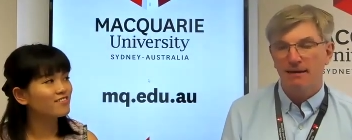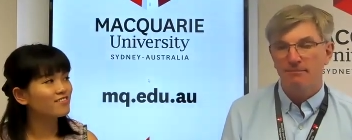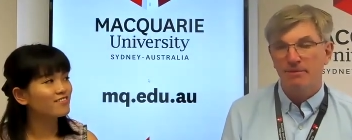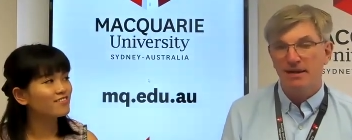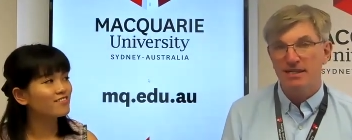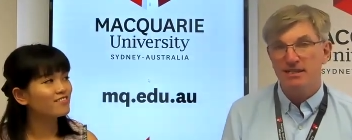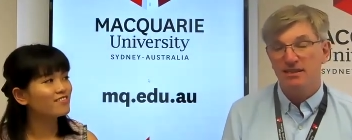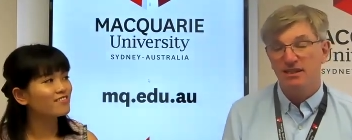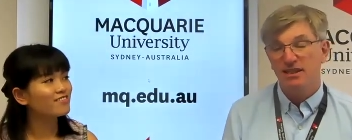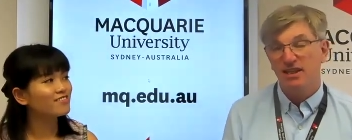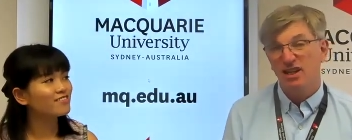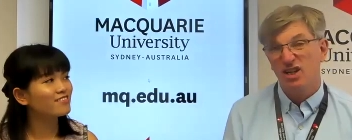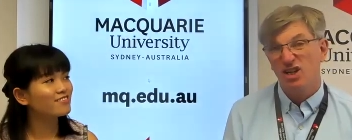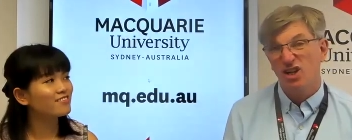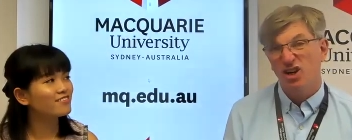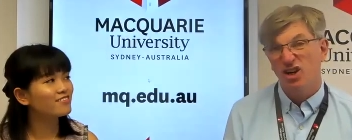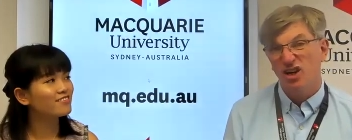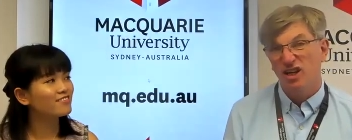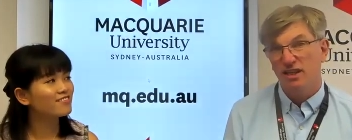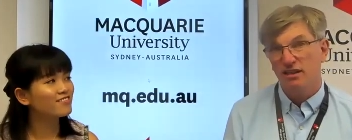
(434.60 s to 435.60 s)
Speaker 1: basically a
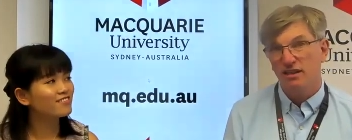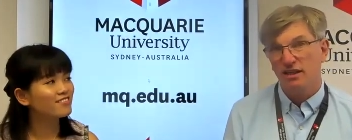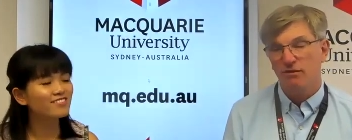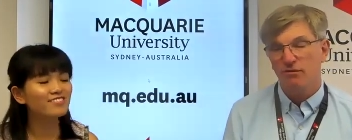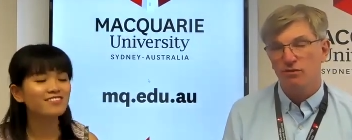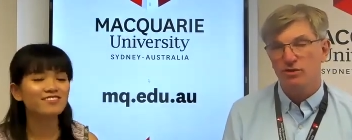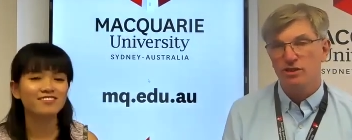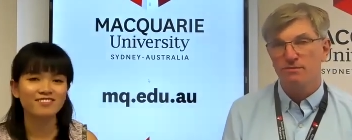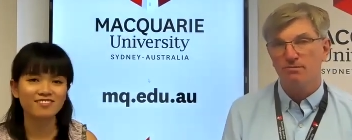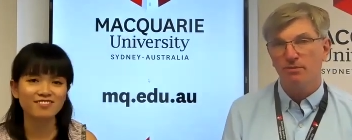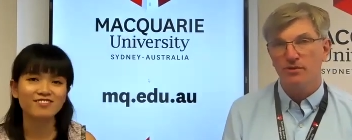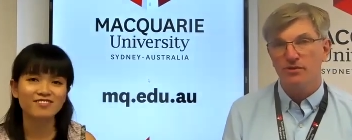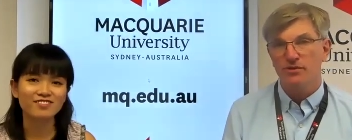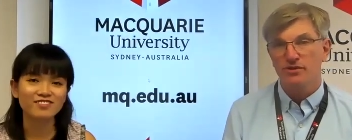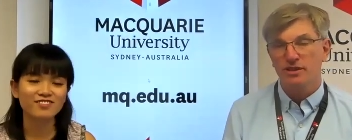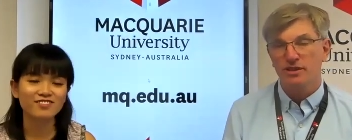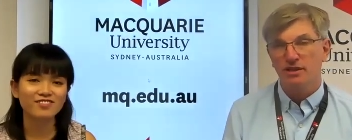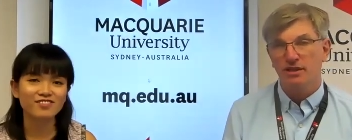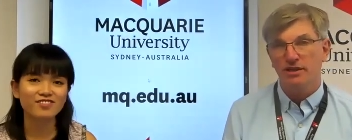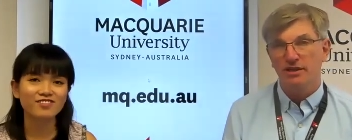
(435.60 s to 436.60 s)
guide, like a
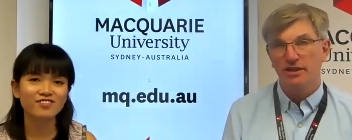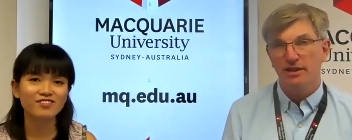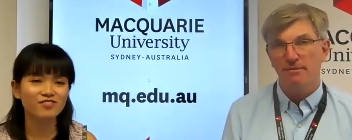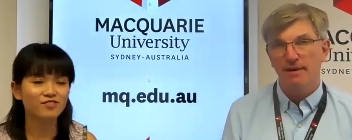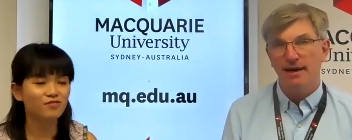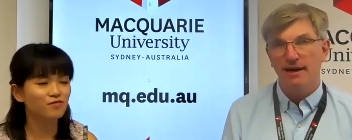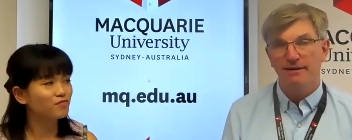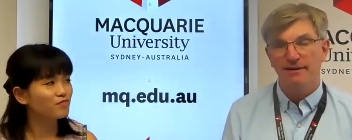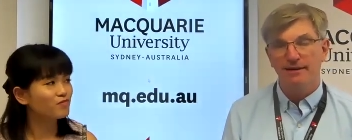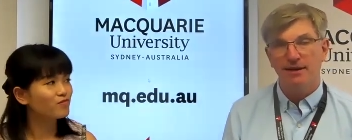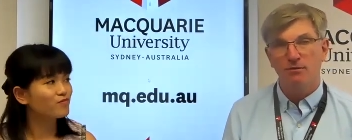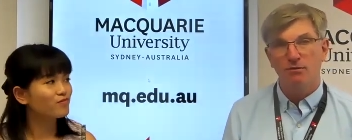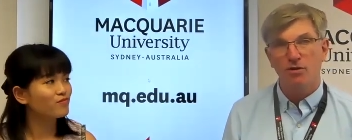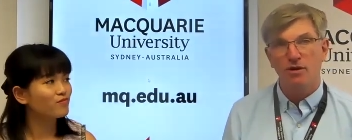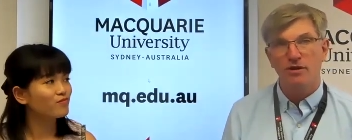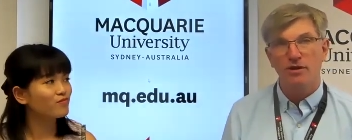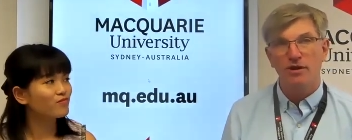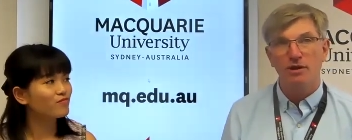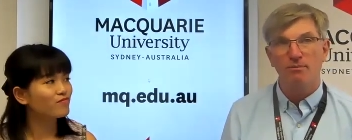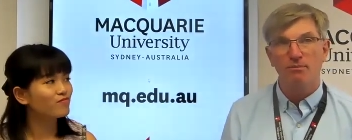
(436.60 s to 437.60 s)
response guide about, you know,
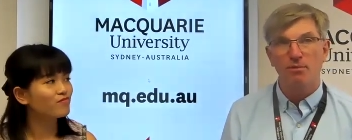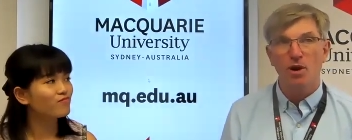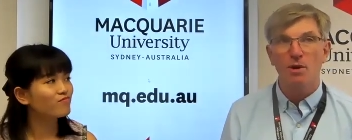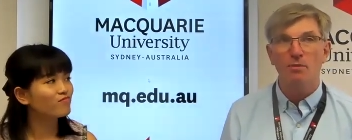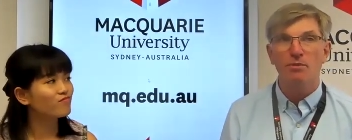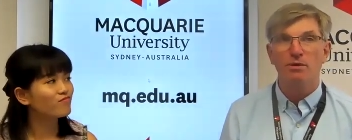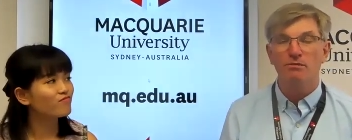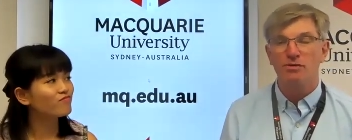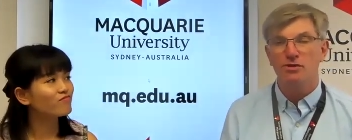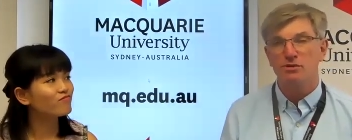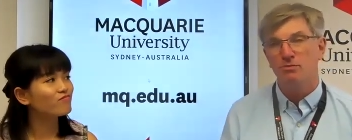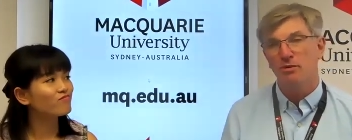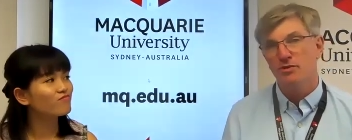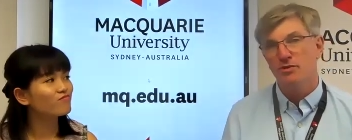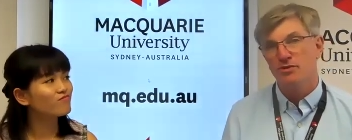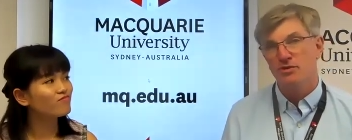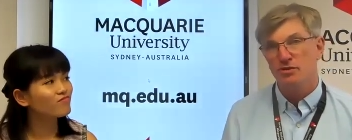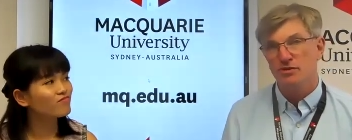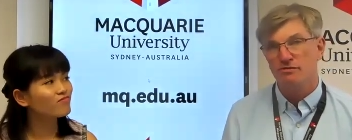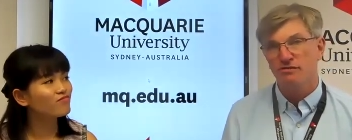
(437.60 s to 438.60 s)
what are the appropriate
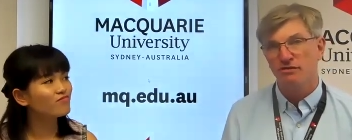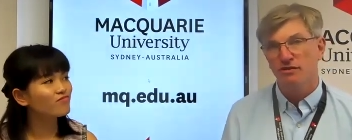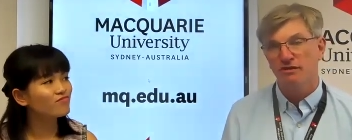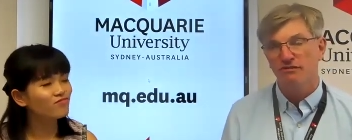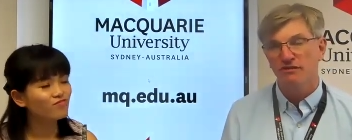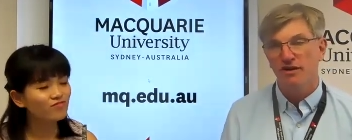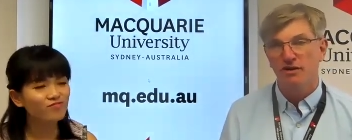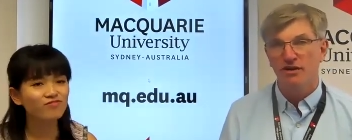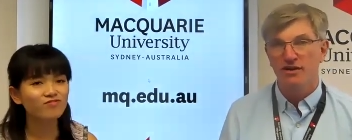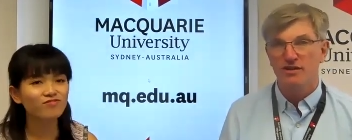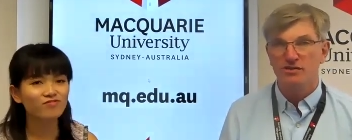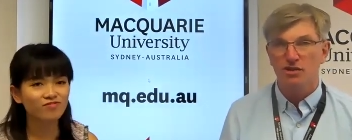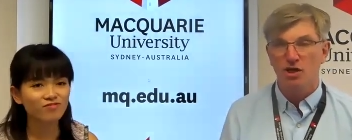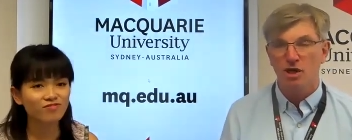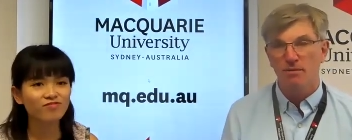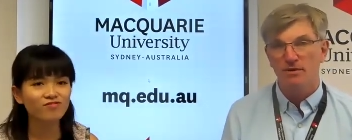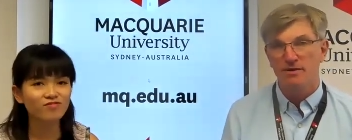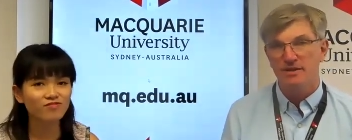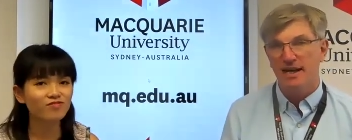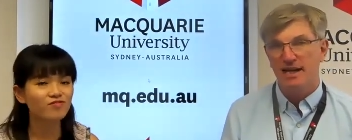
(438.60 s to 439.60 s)
responses for various
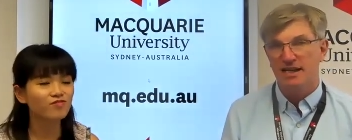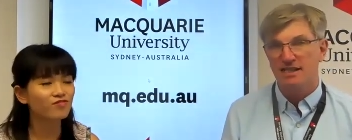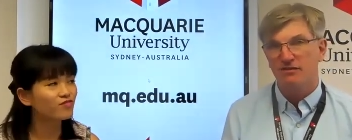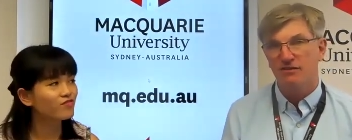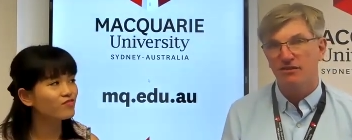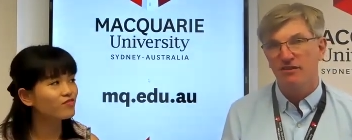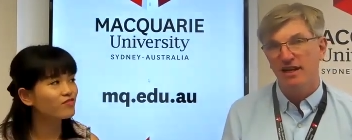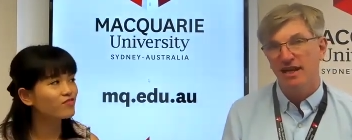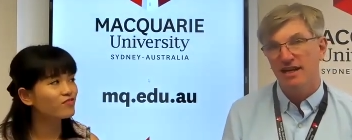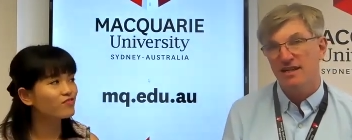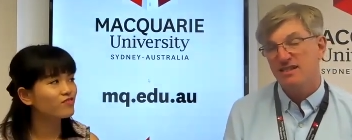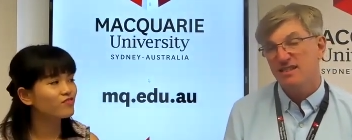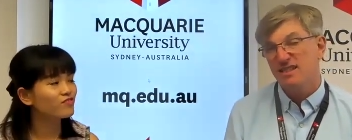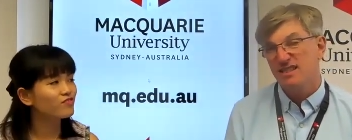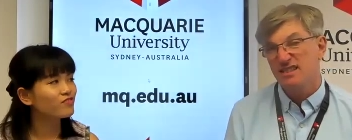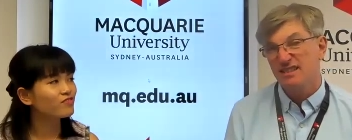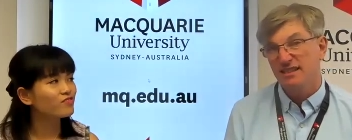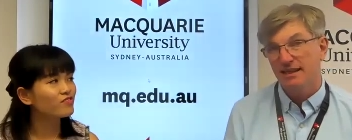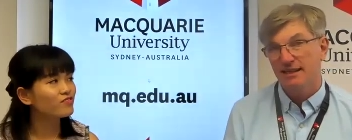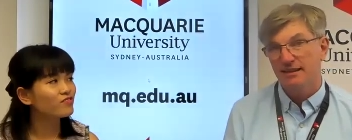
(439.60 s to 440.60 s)
cyber attacks for a
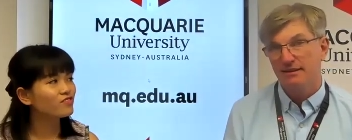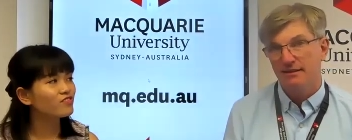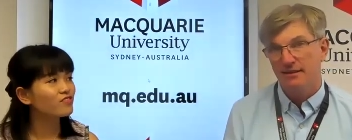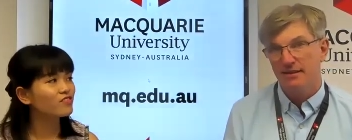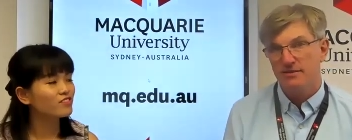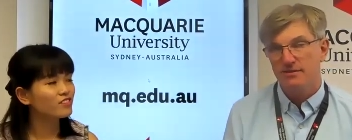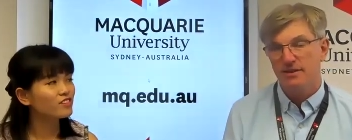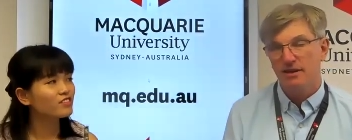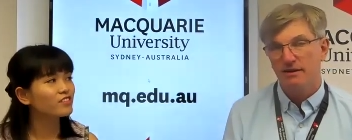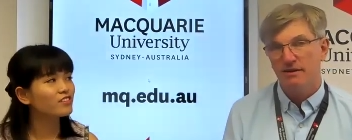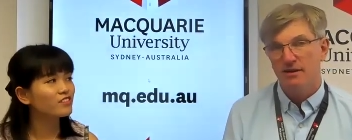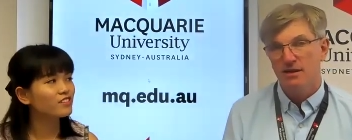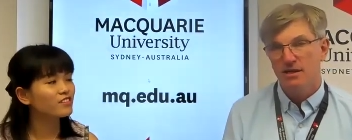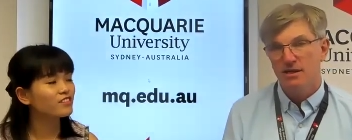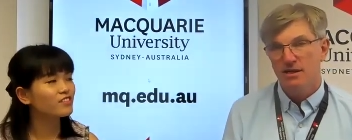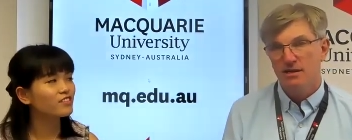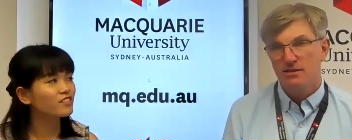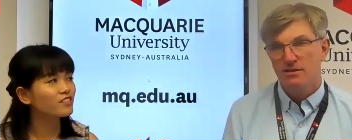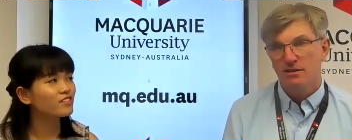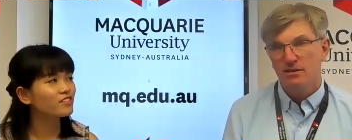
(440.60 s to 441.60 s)
nation state. You know?
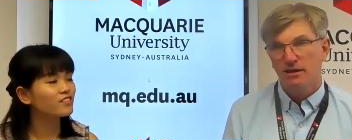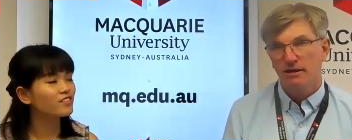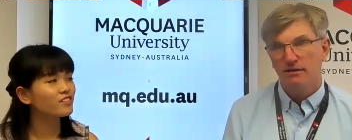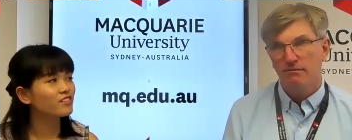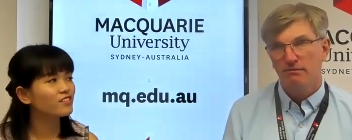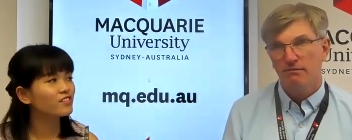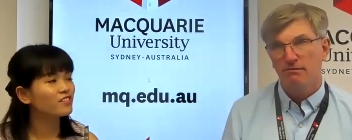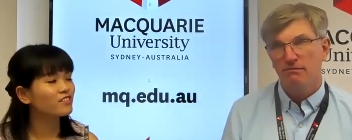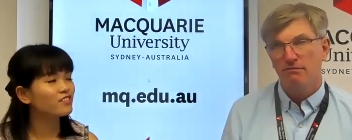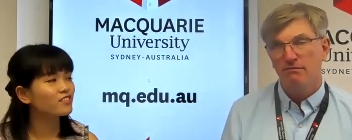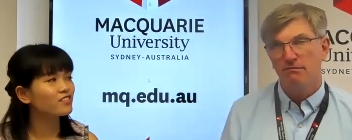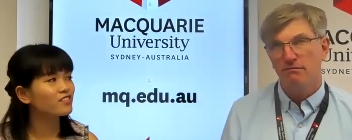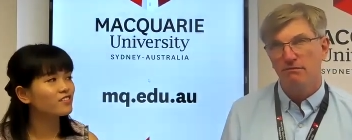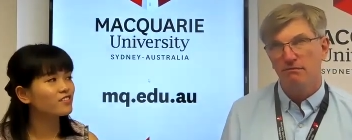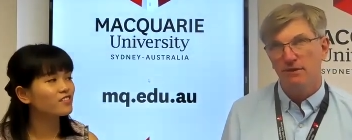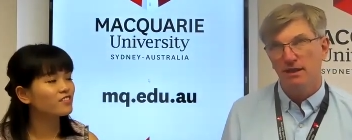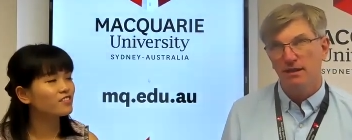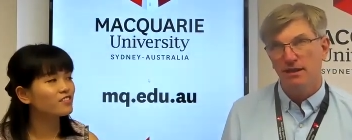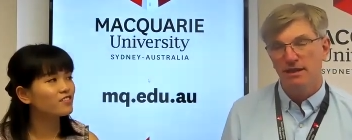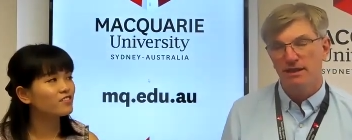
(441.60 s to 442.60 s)
So
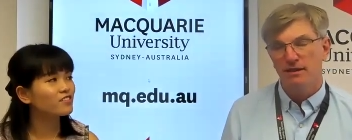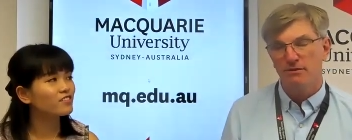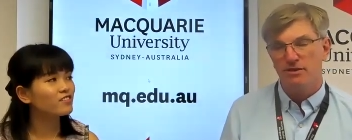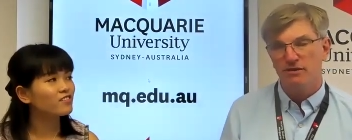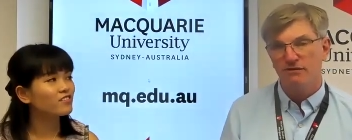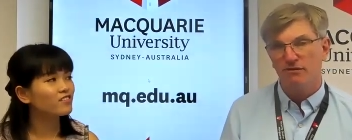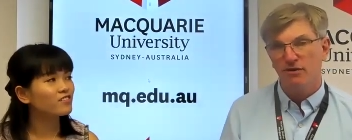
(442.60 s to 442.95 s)
there was a